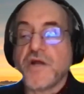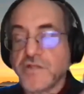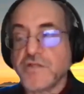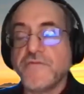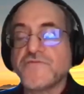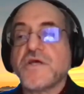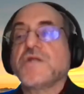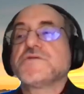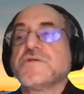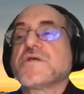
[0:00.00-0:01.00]
the cognitive
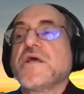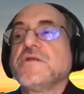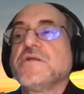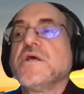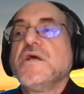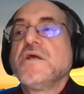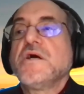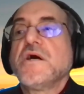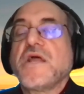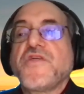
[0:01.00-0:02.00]
sciences. And
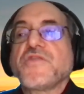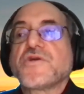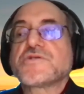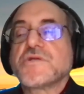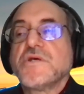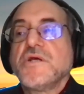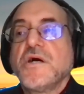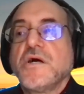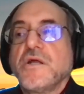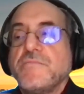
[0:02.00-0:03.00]
I think there's
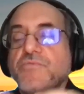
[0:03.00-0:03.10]
an